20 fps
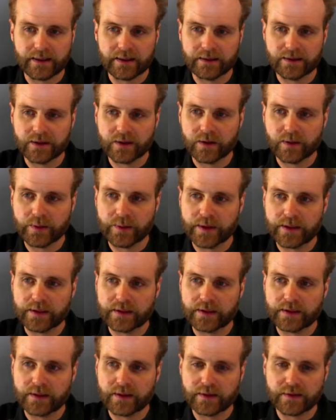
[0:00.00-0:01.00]
a little
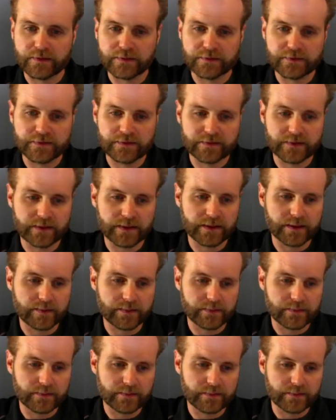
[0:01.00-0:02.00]
bit of
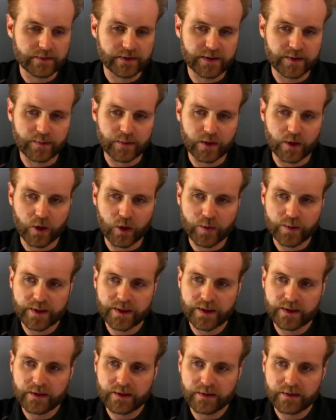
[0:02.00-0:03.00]
some lobes
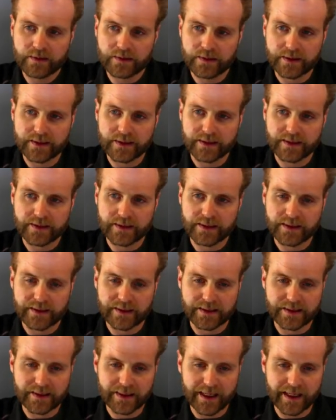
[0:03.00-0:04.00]
here.
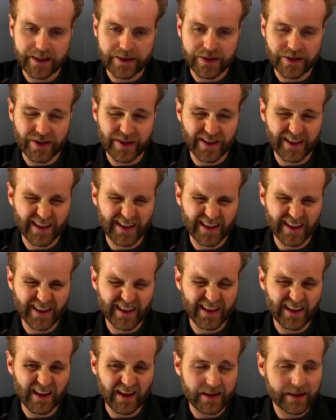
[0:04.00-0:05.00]
It's not just
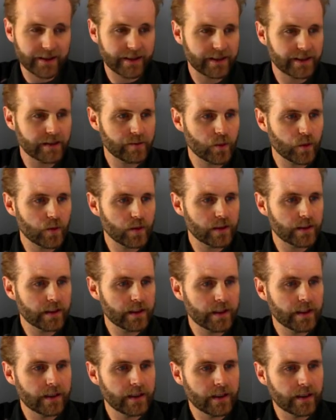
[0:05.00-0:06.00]
stuck anymore.
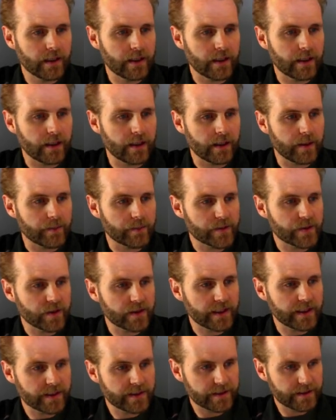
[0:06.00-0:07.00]
So
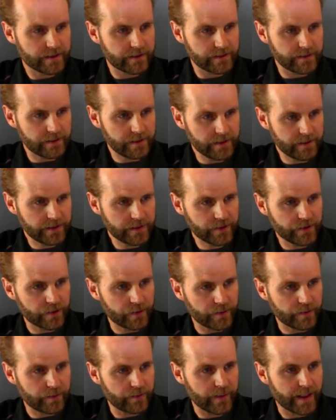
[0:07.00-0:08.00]
let's
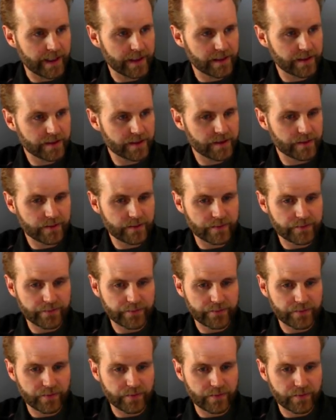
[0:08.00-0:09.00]
do minus
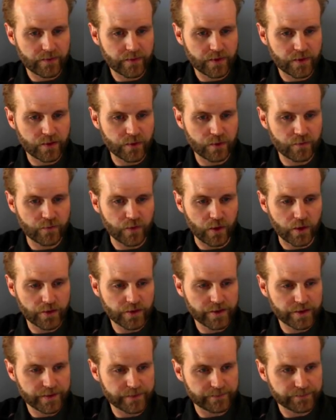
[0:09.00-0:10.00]
2
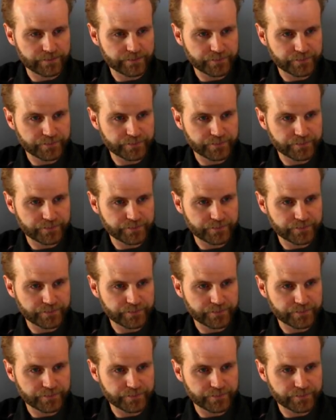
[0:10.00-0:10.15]
volts